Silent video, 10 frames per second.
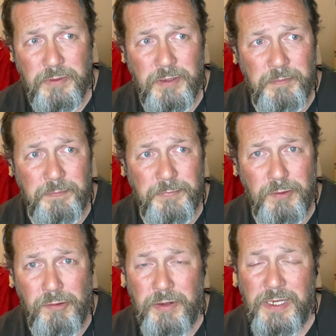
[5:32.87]

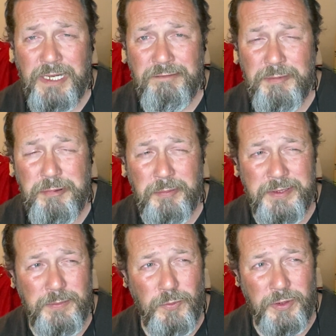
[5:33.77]
Alright, Allegri probably
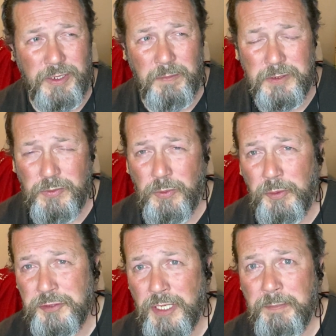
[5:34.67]
didn't want to come because we
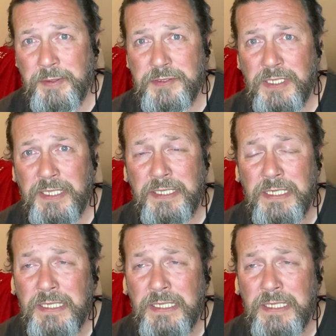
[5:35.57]
weren't Champions League,